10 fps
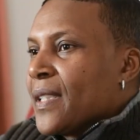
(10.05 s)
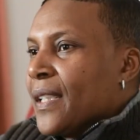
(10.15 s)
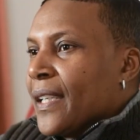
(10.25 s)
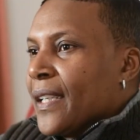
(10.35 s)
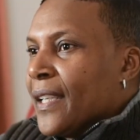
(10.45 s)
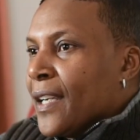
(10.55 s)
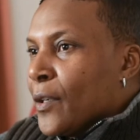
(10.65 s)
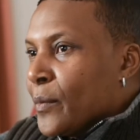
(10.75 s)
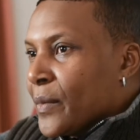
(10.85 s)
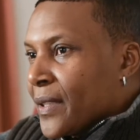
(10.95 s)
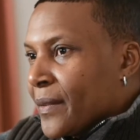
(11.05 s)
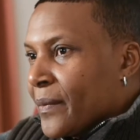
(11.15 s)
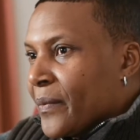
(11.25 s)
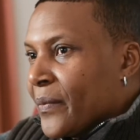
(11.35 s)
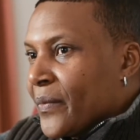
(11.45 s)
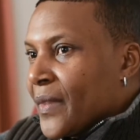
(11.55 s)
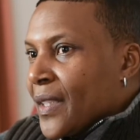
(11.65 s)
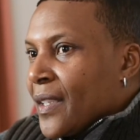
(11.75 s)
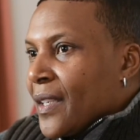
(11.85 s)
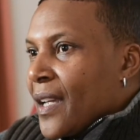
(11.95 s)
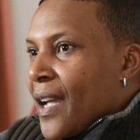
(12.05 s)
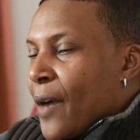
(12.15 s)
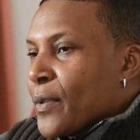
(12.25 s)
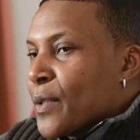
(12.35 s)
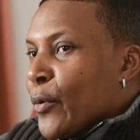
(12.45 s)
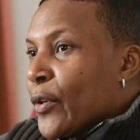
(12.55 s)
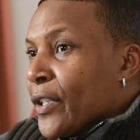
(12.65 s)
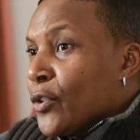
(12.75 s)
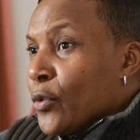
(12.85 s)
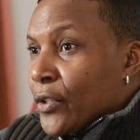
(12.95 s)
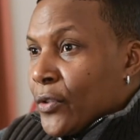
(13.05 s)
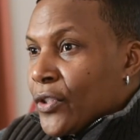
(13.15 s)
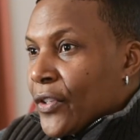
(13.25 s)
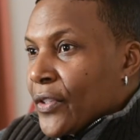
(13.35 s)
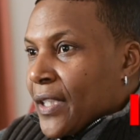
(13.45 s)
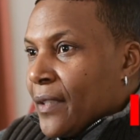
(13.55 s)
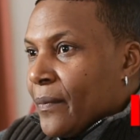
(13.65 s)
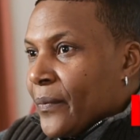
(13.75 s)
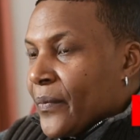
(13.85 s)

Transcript: Elaine Helms. I was born in Newark, New Jersey.